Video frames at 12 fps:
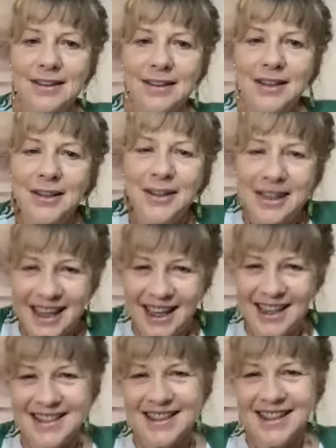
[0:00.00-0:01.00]
You know,
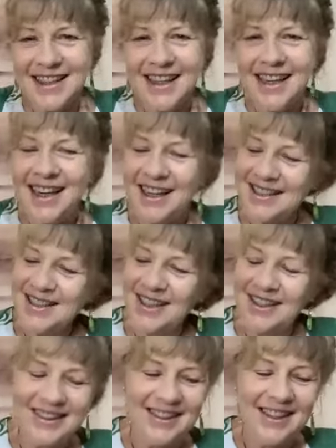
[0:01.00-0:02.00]
it's
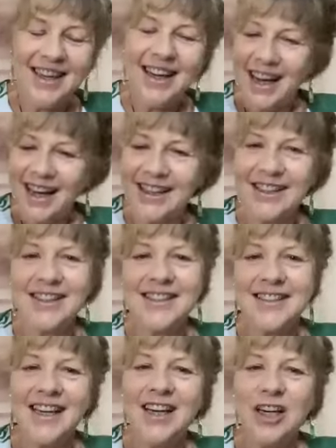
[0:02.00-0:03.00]
not that
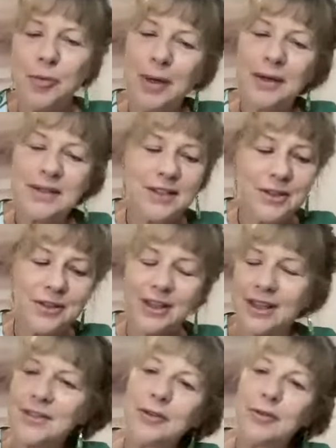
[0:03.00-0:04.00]
anger's here about to
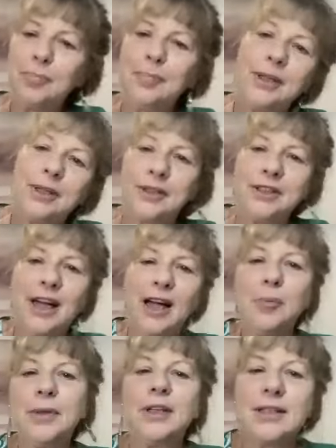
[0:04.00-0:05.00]
try and sort of punch
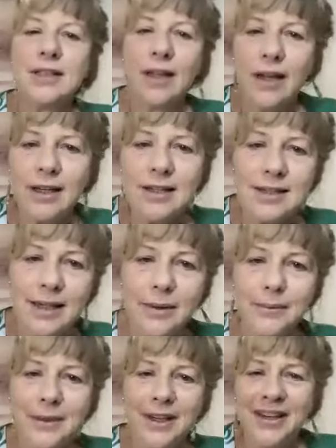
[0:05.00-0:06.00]
happiness lights
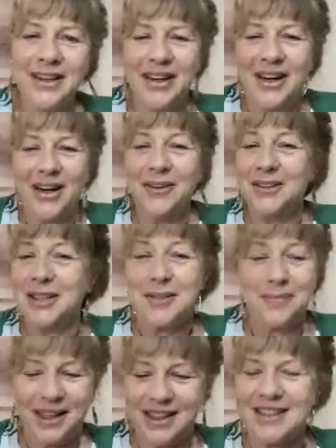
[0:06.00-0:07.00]
out, you know,
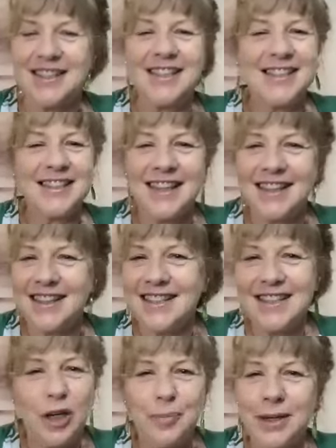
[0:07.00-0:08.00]
just because it's sitting
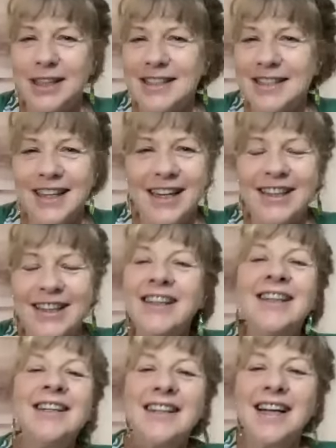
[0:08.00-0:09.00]
side by side.
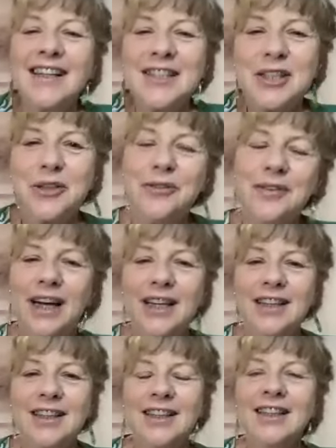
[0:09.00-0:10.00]
That sort of
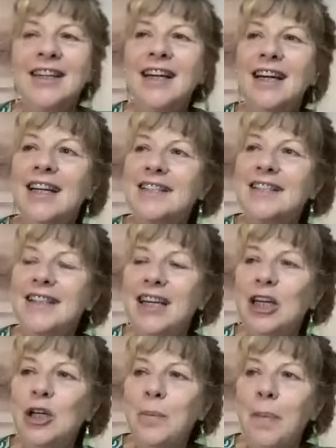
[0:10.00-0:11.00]
anger is
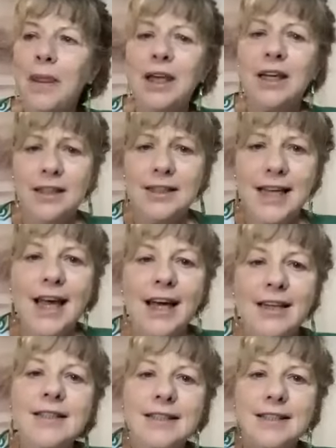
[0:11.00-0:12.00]
the
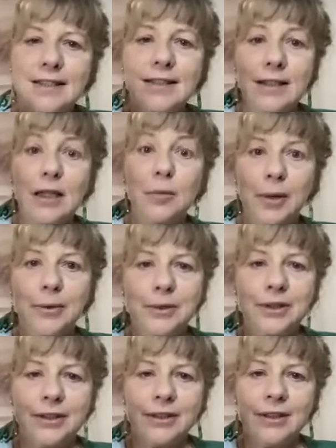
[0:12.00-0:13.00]
intense
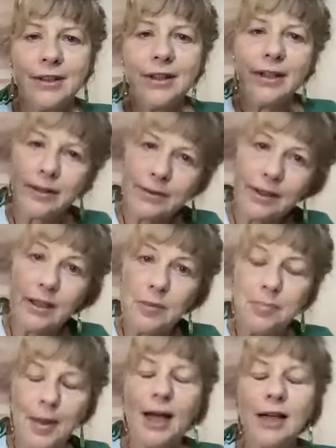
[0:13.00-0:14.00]
emotion, you know, the
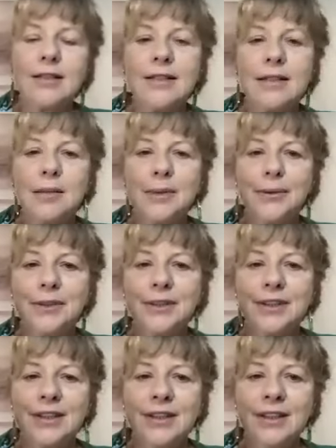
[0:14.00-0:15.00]
imbalanced
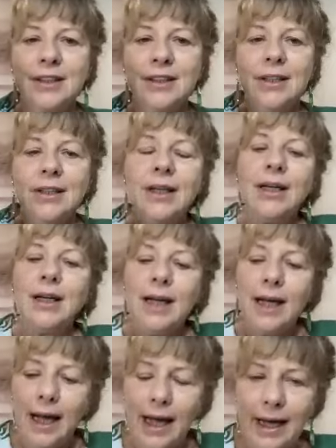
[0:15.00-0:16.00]
emotion.
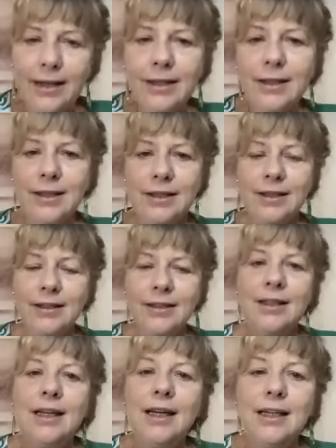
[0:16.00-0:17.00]
Anger
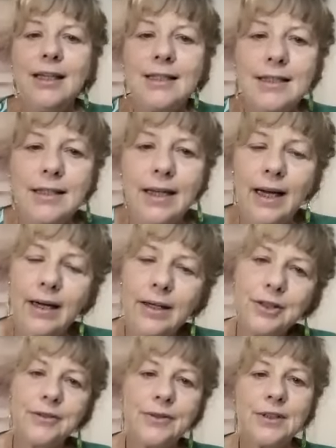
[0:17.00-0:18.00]
in its
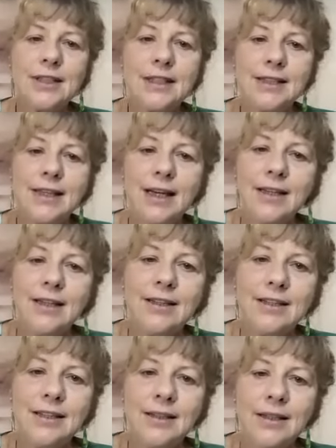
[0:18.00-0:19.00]
natural
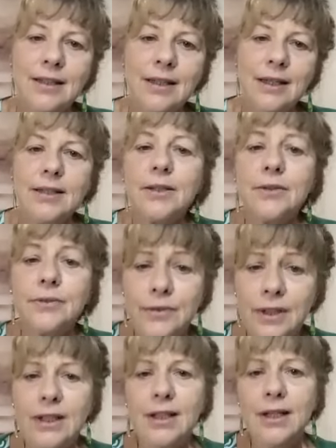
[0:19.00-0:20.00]
state is a
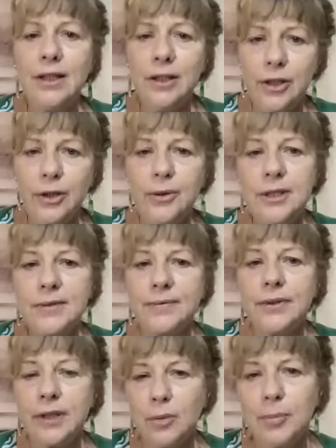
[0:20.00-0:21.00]
really
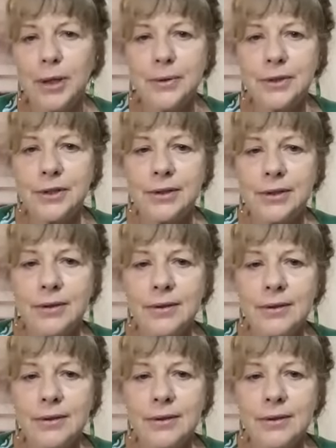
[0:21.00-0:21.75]
useful emotion.